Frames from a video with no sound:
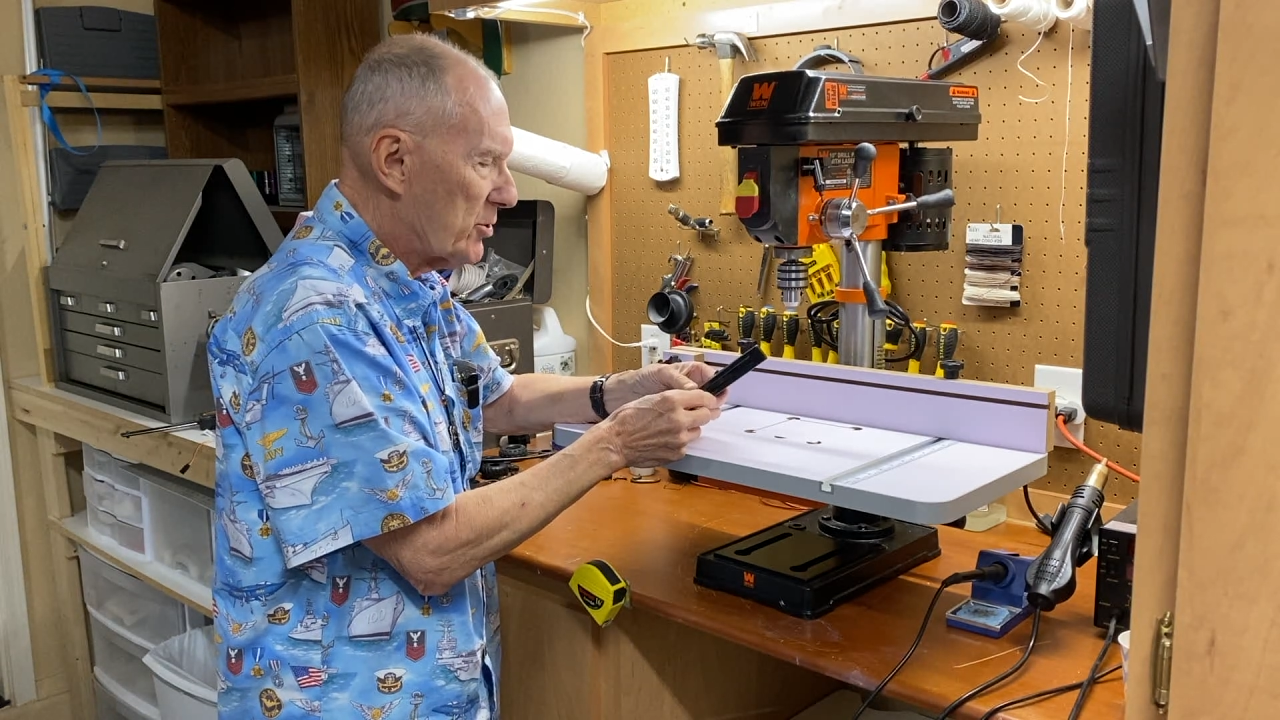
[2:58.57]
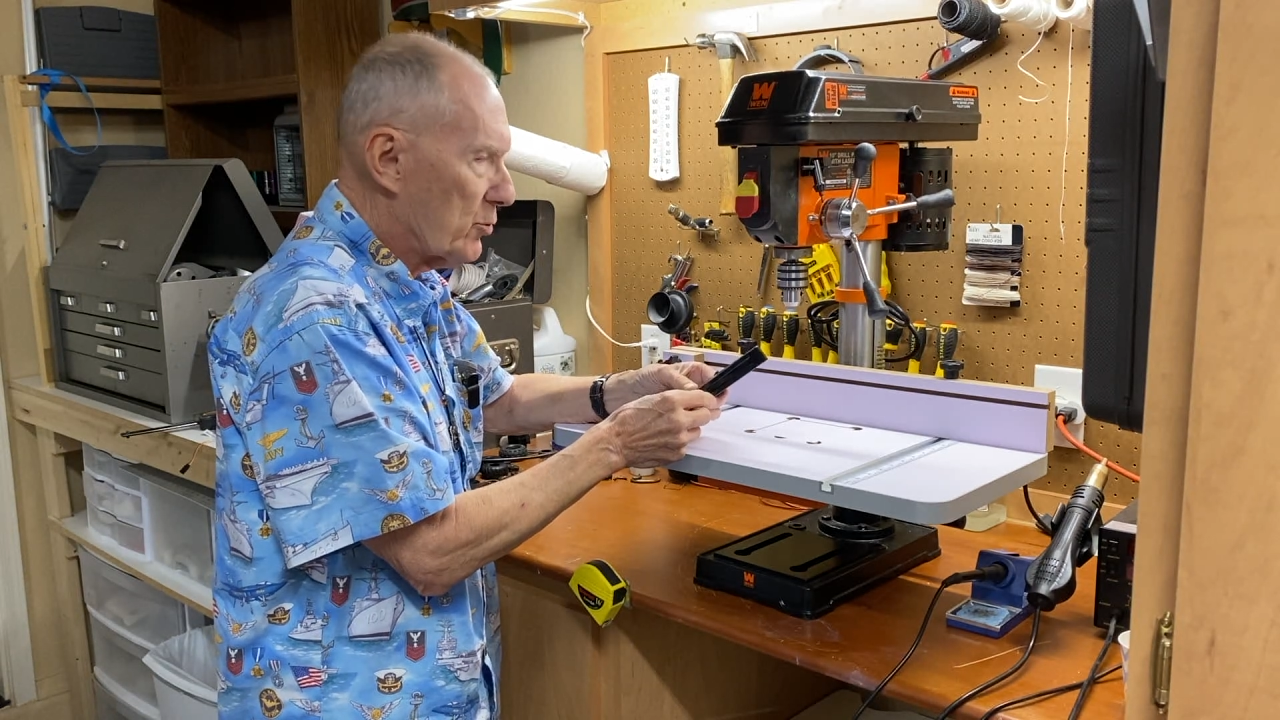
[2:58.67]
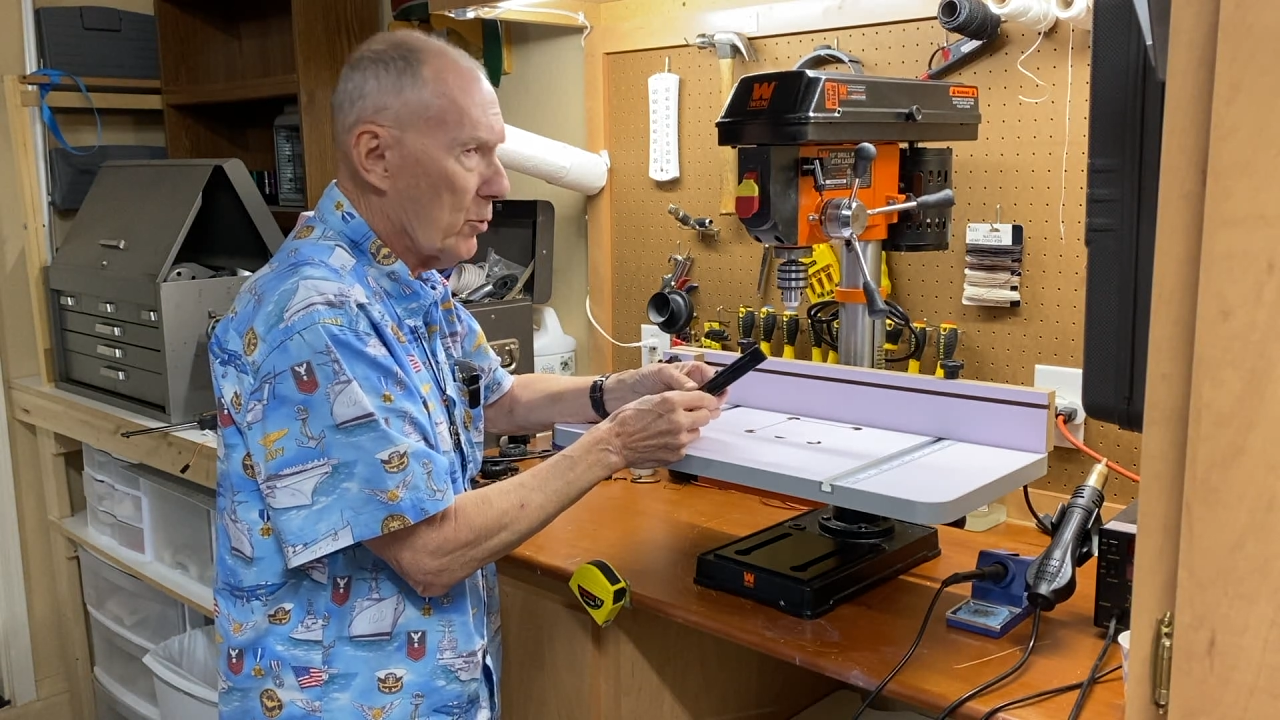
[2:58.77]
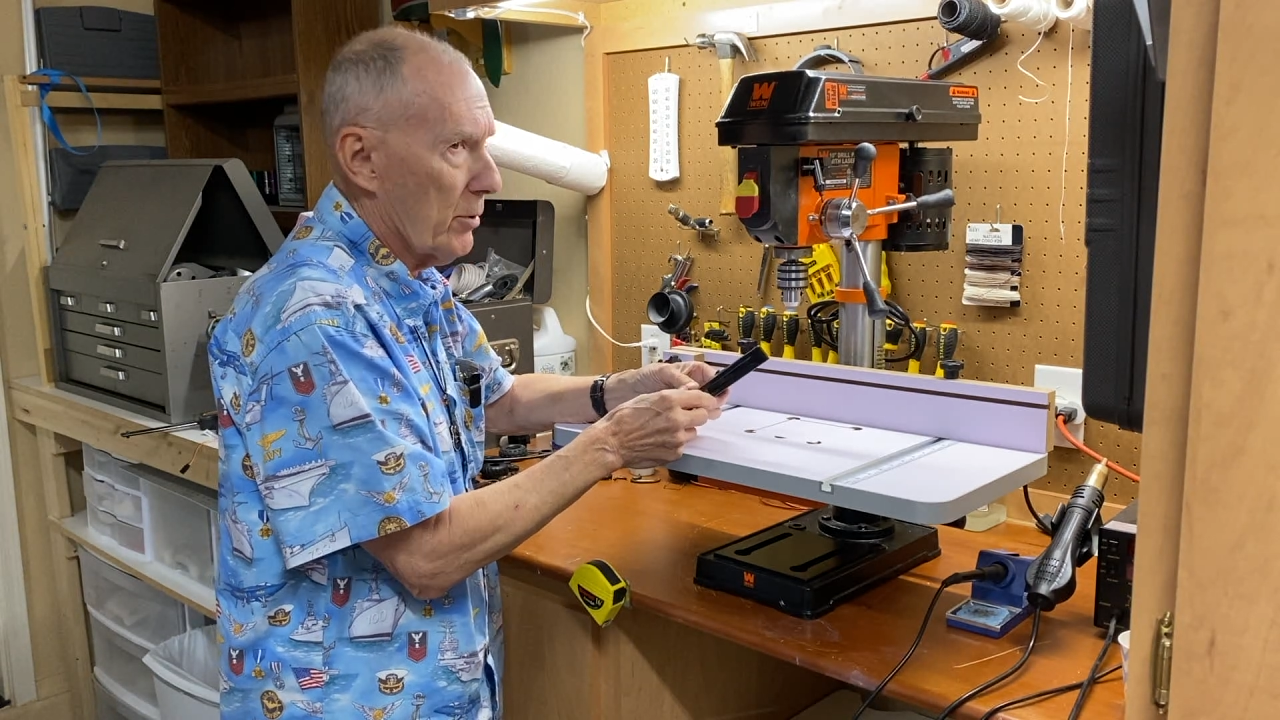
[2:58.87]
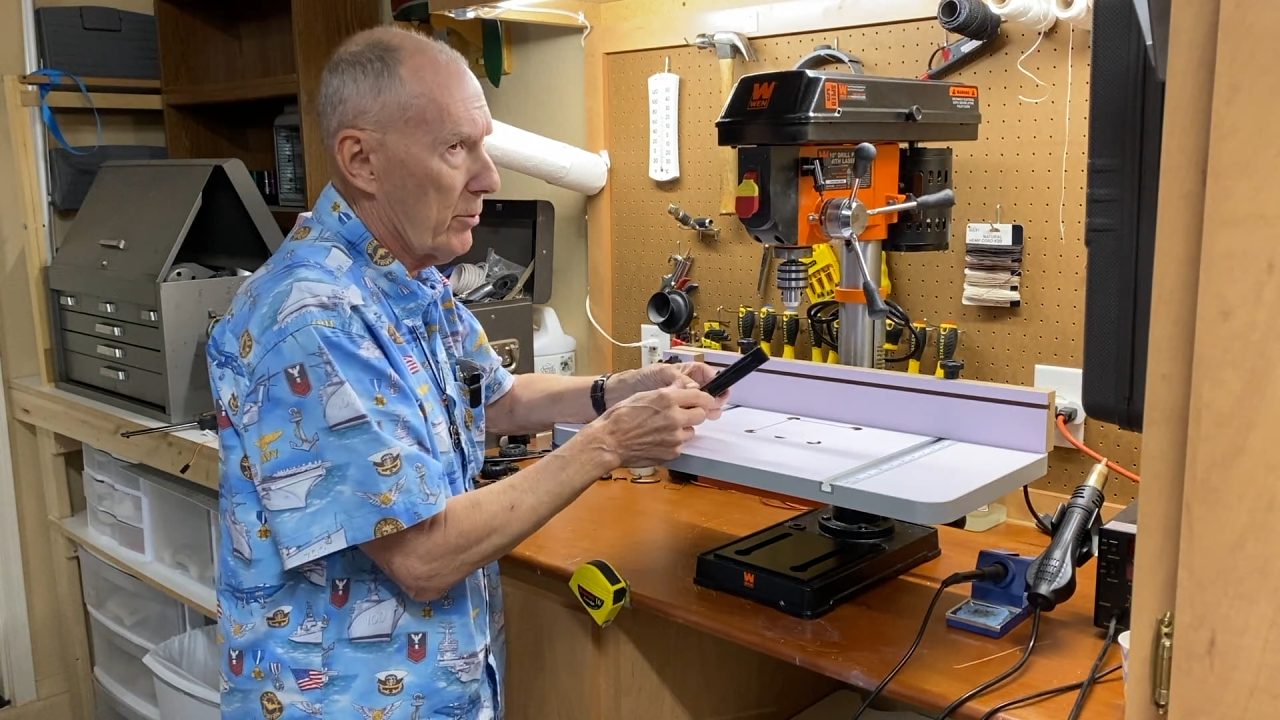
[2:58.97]

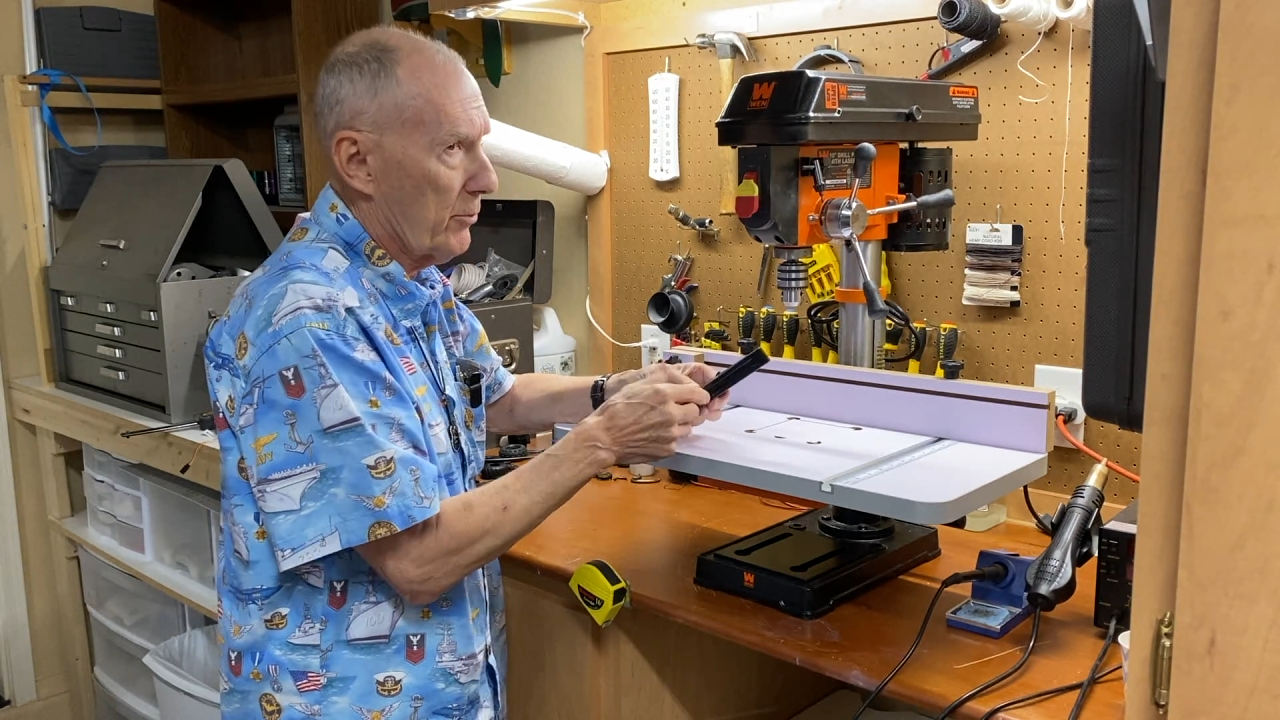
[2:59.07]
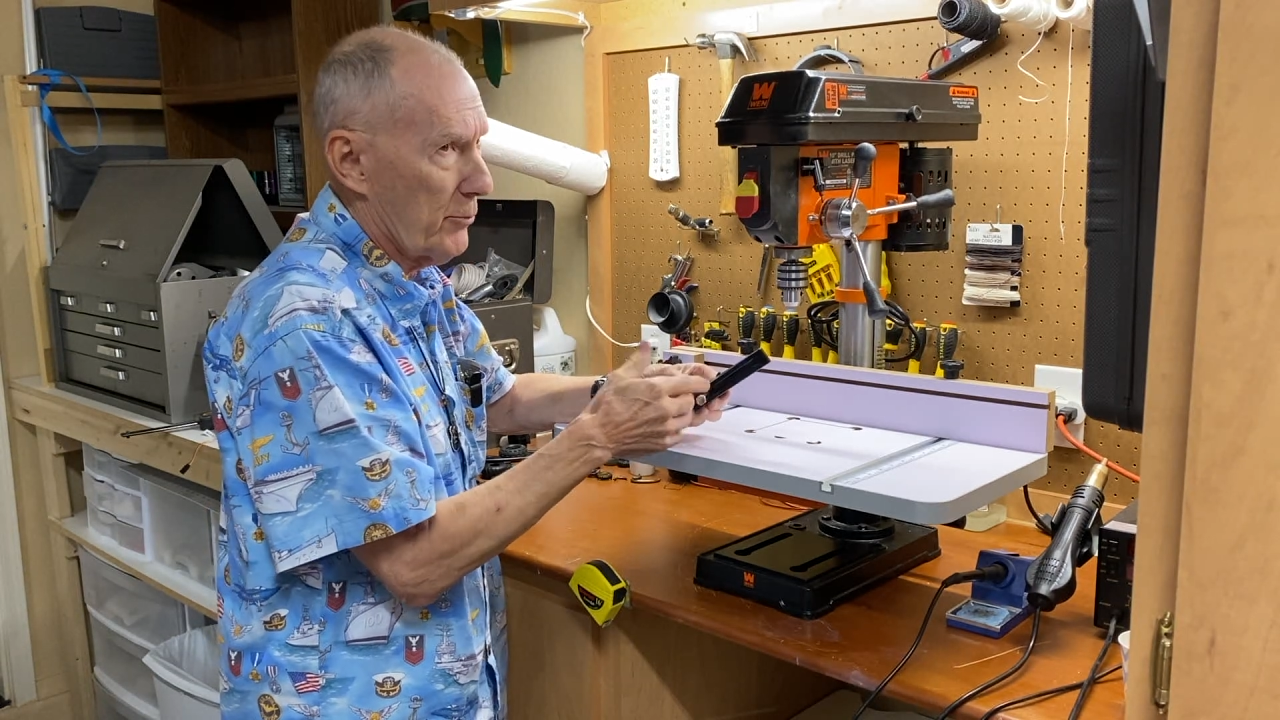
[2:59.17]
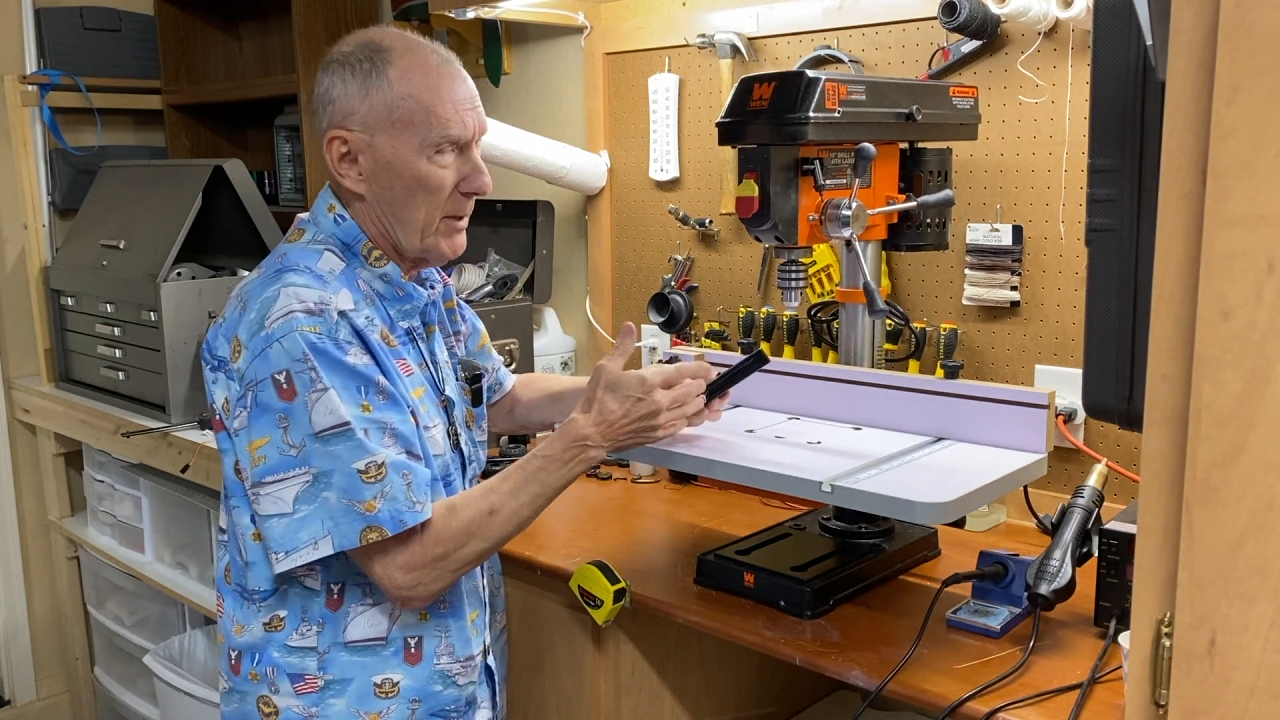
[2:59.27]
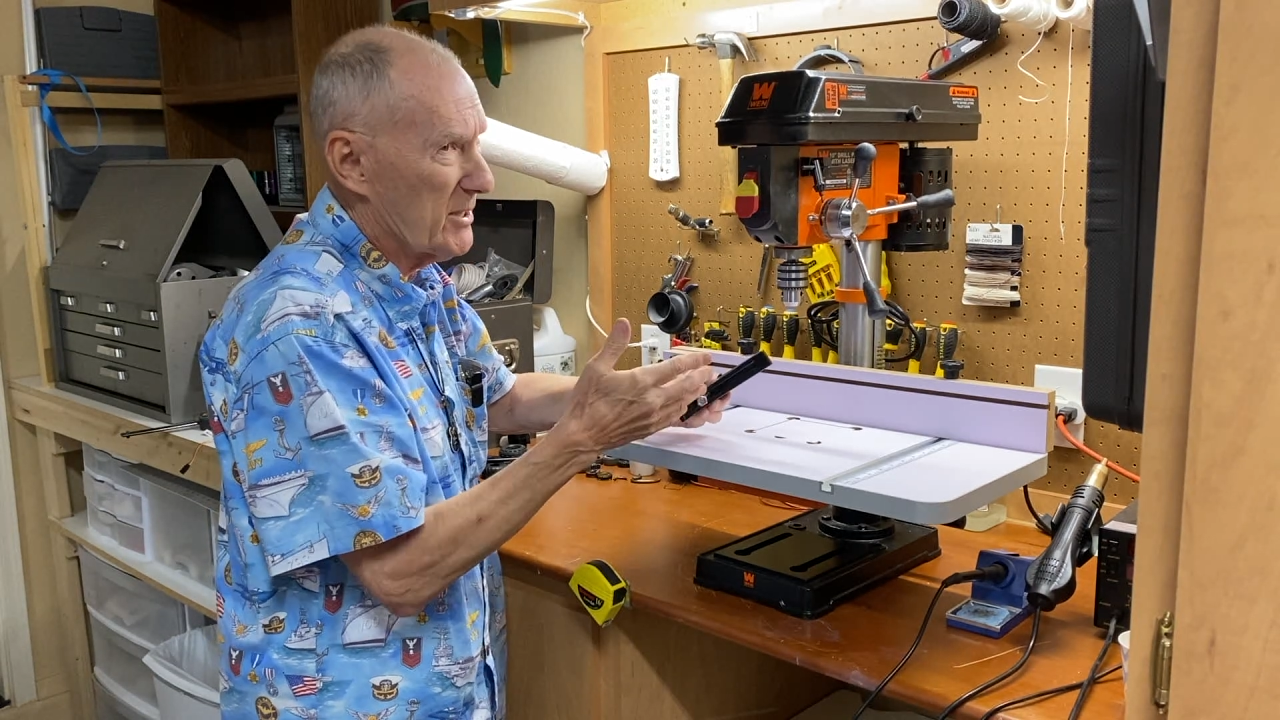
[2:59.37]
or threads